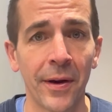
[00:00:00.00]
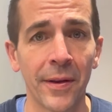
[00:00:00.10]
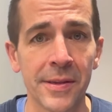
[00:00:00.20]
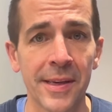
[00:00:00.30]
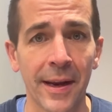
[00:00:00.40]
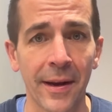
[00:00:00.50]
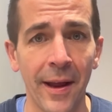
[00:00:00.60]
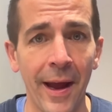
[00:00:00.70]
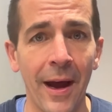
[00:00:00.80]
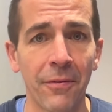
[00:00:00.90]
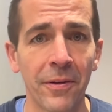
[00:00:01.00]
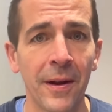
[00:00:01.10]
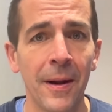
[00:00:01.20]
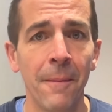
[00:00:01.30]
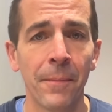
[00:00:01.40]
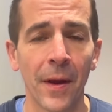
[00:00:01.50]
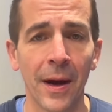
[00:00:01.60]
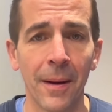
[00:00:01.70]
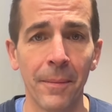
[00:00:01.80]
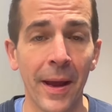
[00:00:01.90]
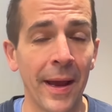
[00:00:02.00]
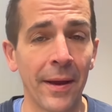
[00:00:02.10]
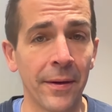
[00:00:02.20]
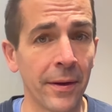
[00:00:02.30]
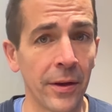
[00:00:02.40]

there in the second half. And,